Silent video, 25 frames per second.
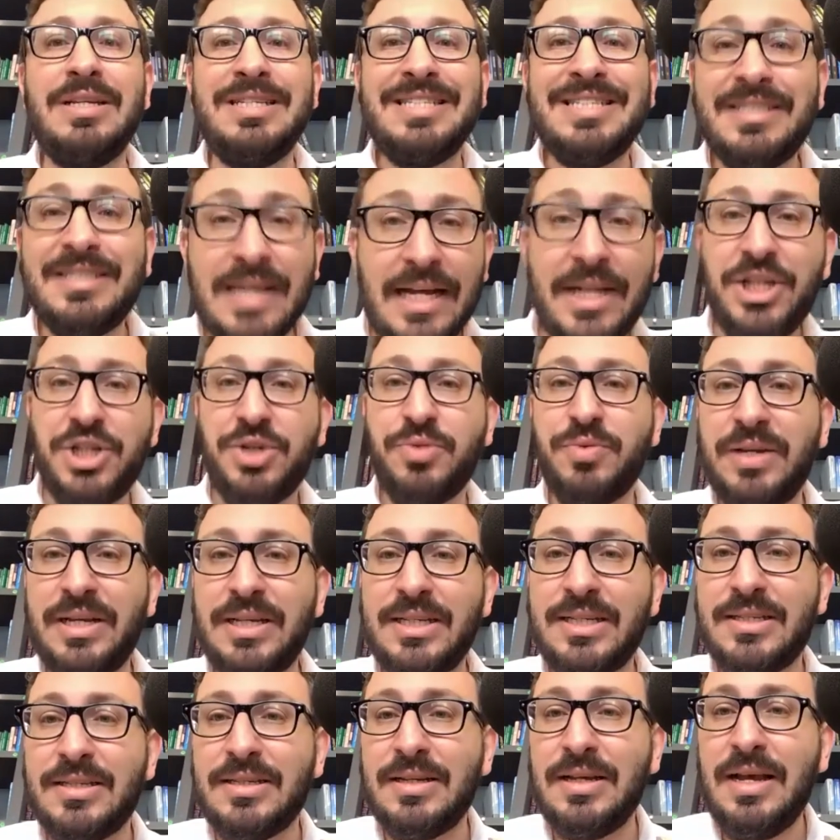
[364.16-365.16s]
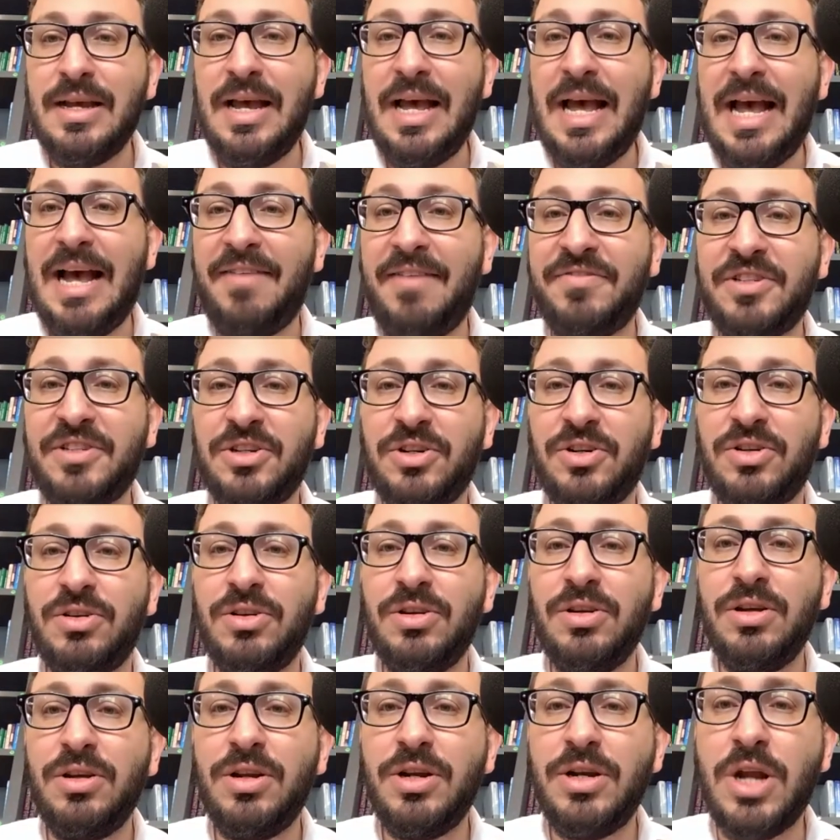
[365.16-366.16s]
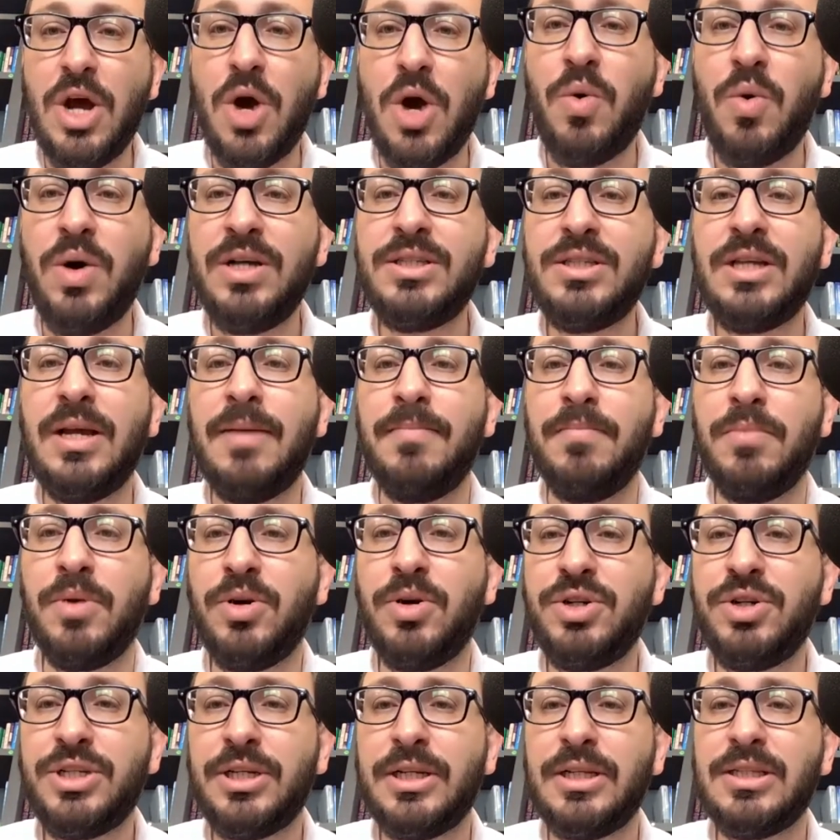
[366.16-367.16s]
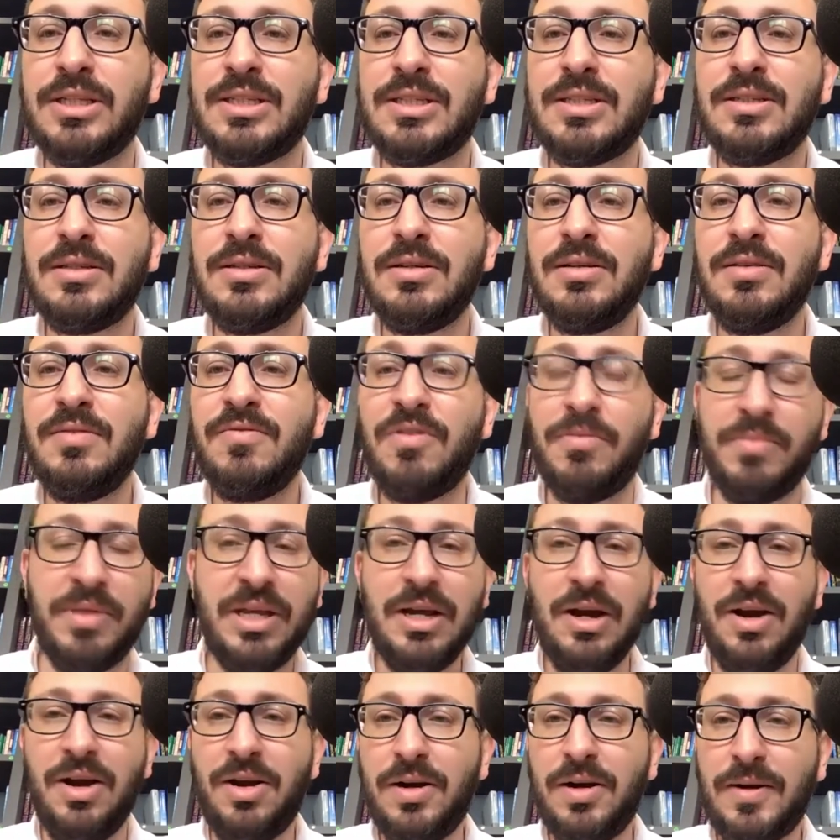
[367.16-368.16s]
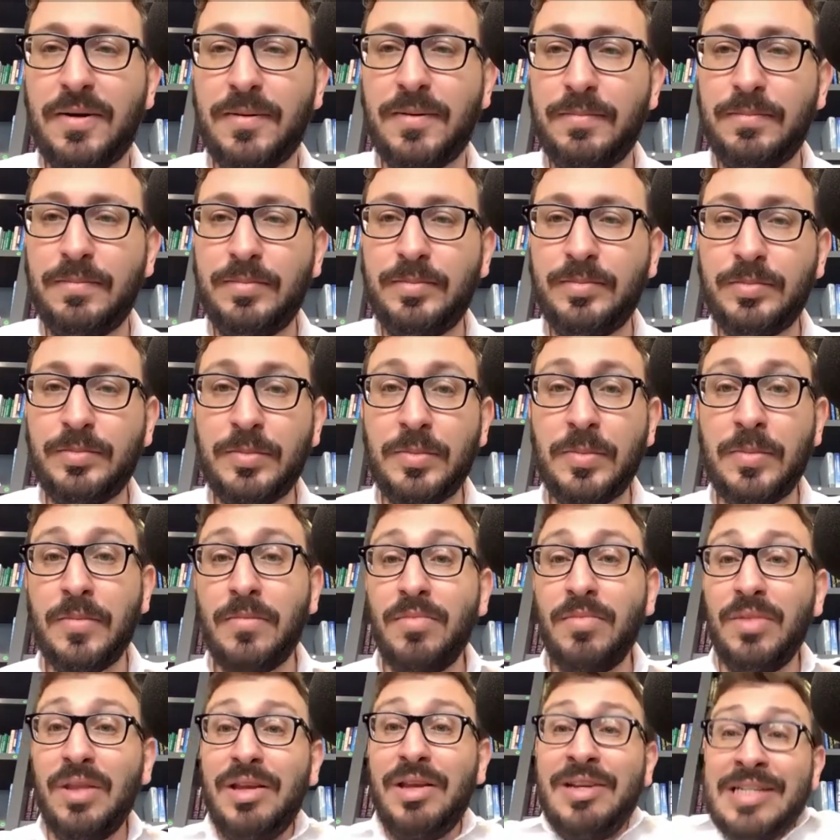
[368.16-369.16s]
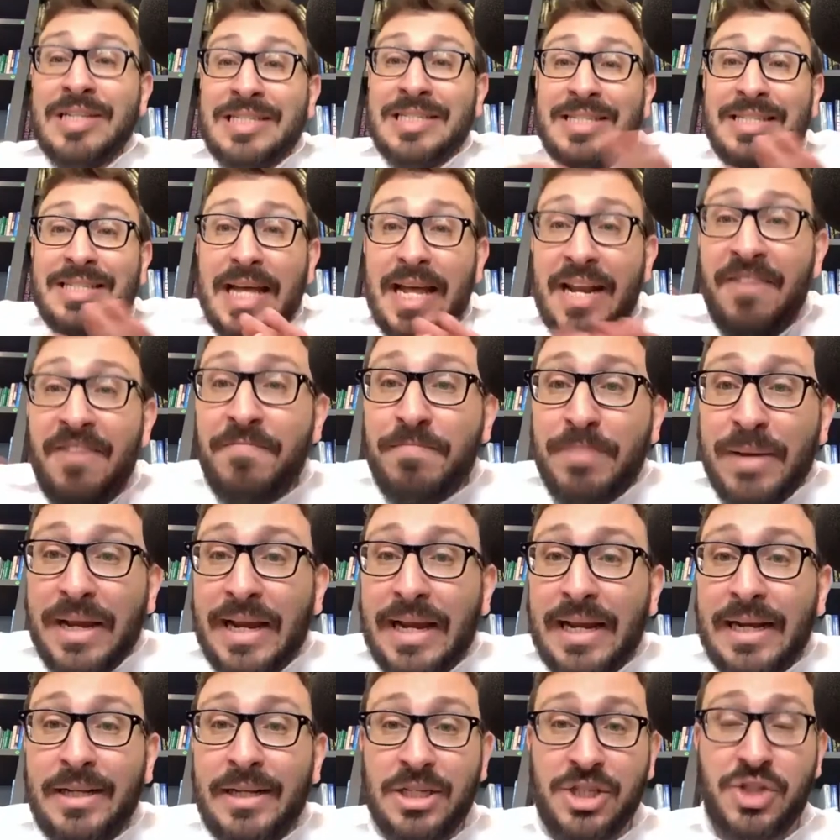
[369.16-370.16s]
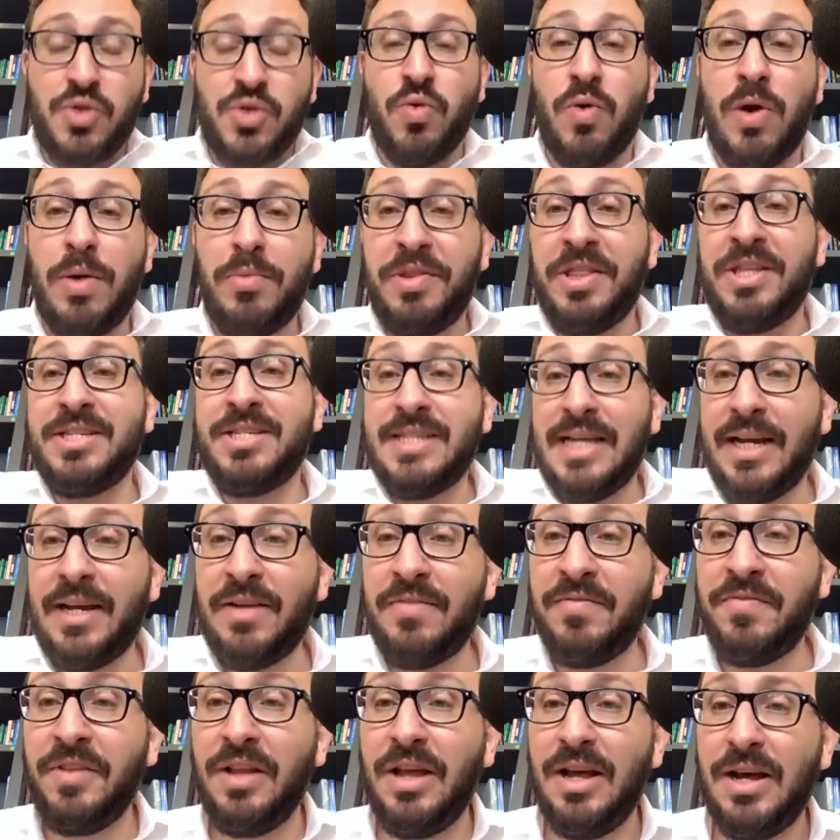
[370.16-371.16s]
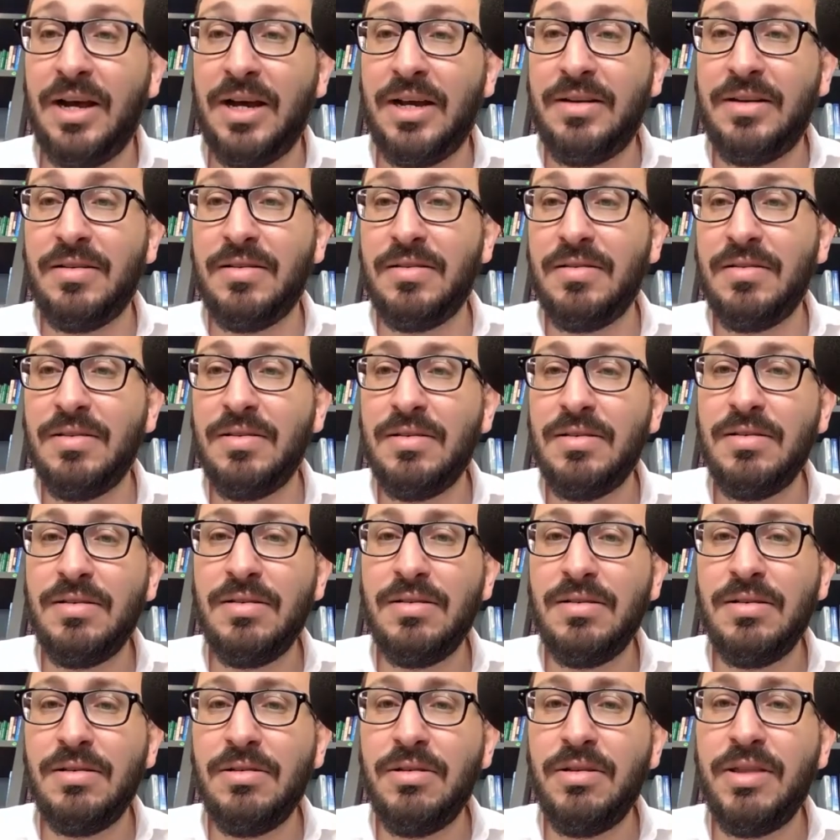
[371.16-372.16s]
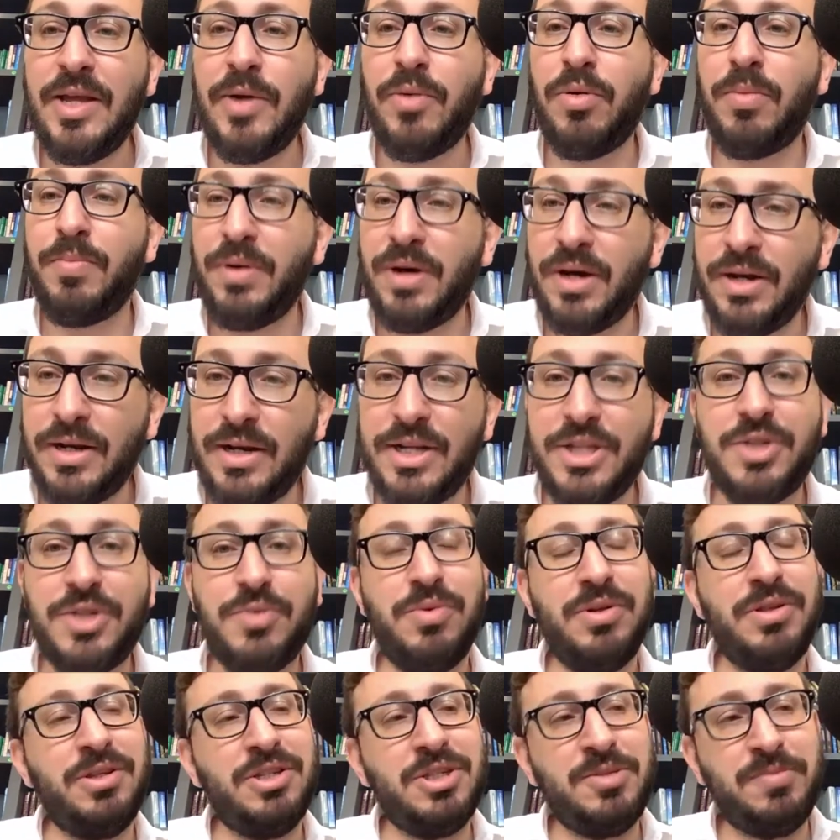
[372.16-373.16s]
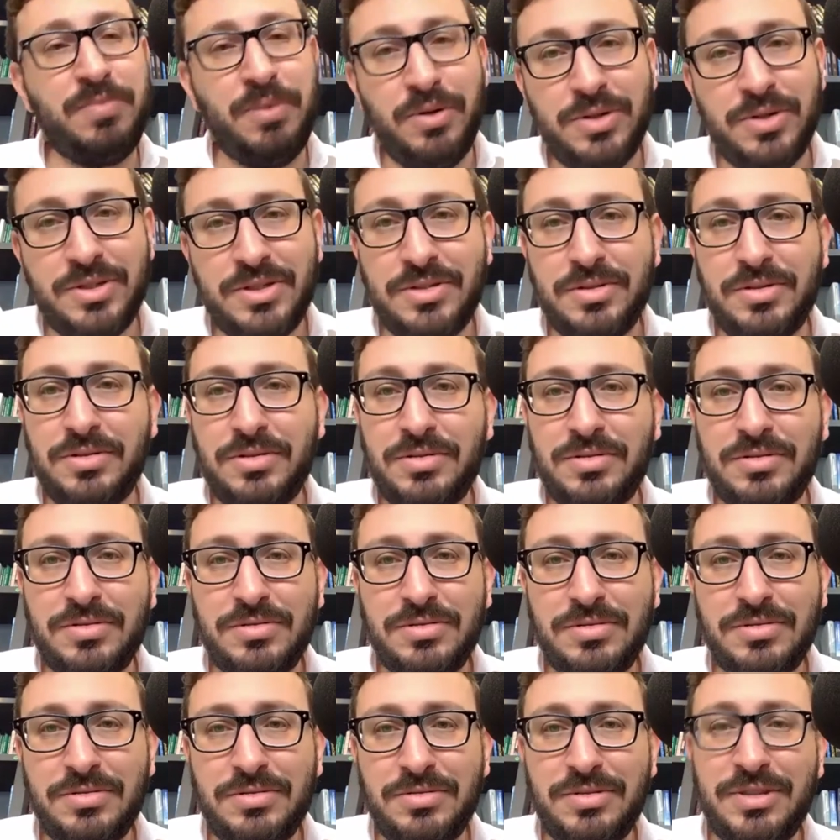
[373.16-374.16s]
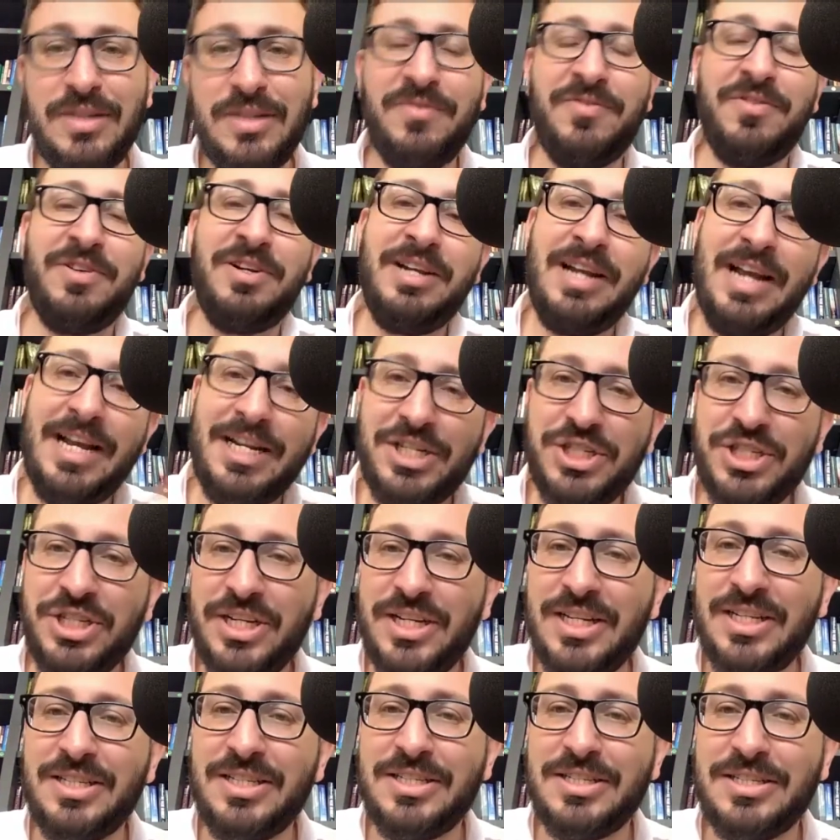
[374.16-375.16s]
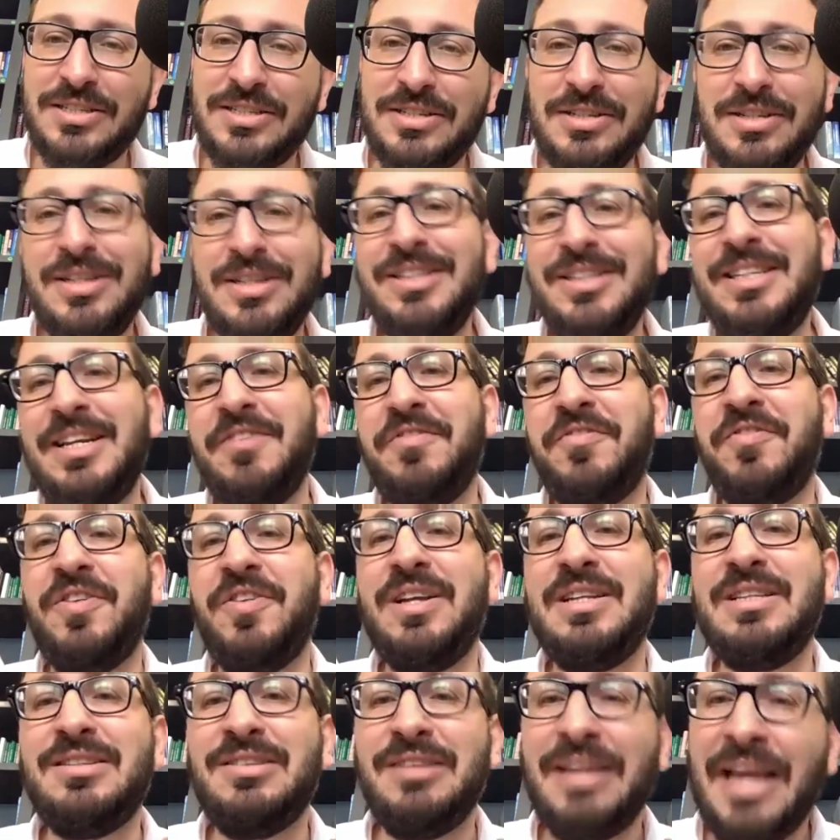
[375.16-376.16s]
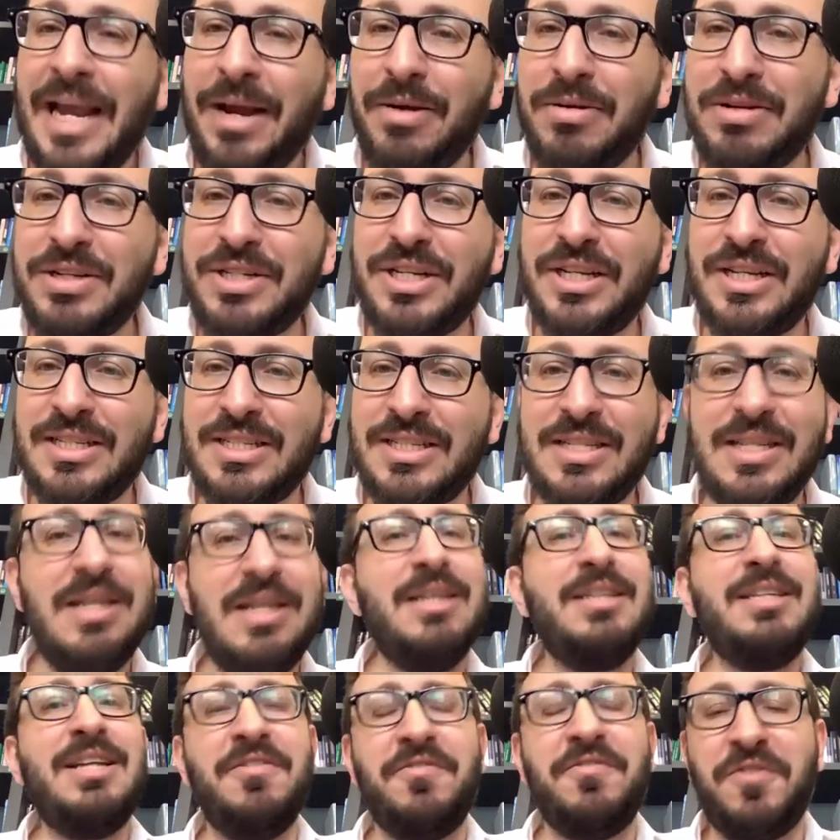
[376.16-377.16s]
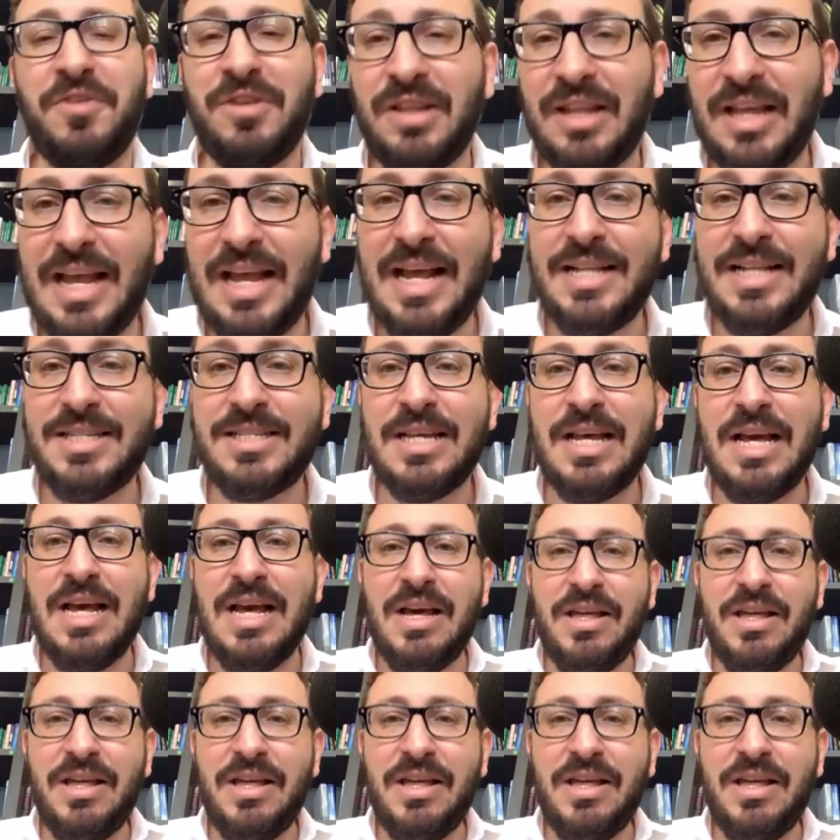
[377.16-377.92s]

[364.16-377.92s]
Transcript: centuries after Noah's emergence from the ark, instead of being destroyed with a second flood, they were punished with dispersal, different nations, different languages, different lands.